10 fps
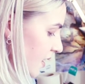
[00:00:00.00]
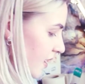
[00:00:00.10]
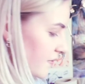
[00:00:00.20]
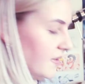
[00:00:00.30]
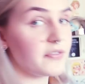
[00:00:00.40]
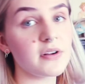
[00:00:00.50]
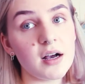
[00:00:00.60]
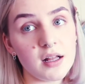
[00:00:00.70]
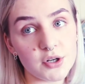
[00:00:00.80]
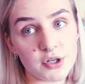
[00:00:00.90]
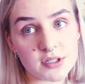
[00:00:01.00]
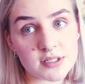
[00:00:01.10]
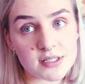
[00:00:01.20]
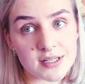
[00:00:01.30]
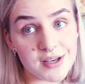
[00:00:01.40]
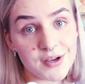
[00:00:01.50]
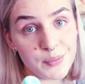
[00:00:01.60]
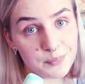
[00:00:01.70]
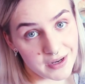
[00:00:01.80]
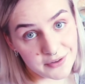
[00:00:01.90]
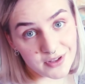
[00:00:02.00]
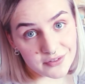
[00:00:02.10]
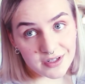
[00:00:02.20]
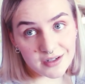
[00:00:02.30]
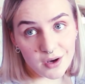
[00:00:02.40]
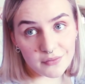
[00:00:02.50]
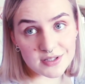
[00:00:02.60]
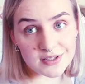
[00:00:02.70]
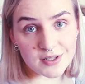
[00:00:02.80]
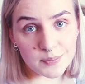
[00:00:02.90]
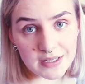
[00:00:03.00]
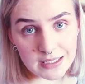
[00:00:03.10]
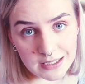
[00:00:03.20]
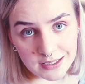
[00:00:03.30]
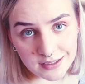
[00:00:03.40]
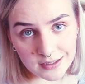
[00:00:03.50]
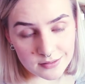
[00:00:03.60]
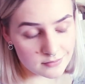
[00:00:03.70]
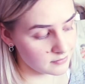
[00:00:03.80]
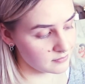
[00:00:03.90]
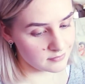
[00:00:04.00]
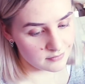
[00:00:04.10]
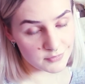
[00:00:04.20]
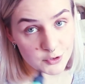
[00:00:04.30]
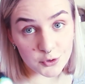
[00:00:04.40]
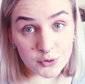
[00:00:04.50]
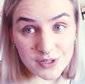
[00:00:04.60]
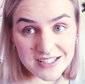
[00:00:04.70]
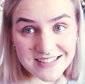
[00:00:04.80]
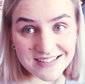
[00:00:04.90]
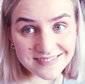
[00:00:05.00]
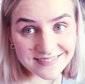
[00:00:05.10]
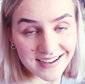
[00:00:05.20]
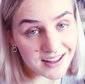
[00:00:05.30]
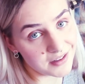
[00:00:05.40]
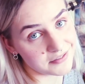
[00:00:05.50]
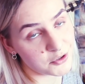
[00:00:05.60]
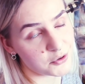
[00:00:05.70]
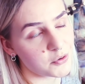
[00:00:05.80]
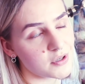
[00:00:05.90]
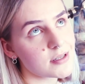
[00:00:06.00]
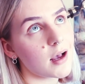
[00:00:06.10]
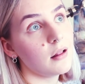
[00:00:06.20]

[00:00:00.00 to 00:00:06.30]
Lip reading: of different colors. My favorite obviously being turquoise. I love turquoise a